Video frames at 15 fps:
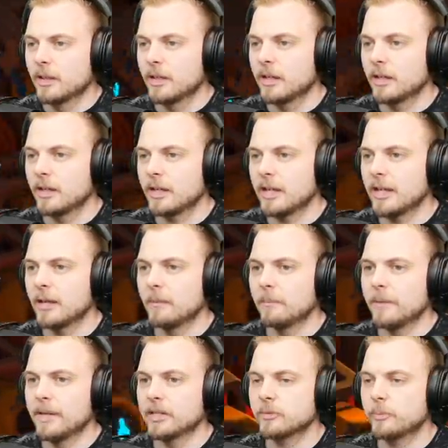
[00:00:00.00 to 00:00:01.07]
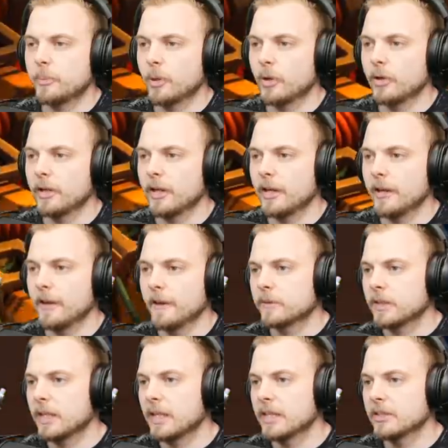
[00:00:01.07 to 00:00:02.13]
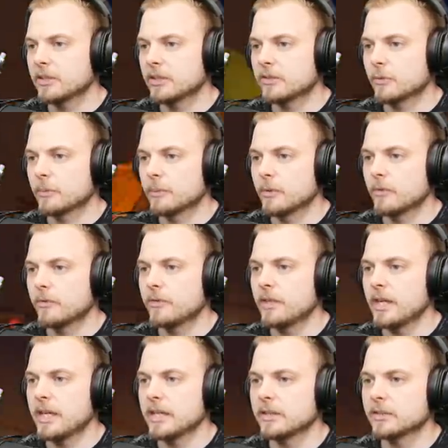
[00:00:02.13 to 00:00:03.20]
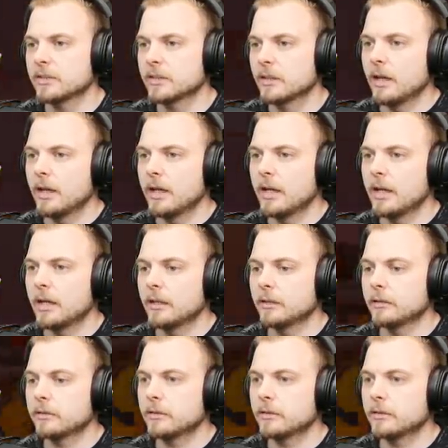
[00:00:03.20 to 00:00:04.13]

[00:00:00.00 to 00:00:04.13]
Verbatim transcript: uh, hit and miss. But, uh, yeah, let's just remove this. And,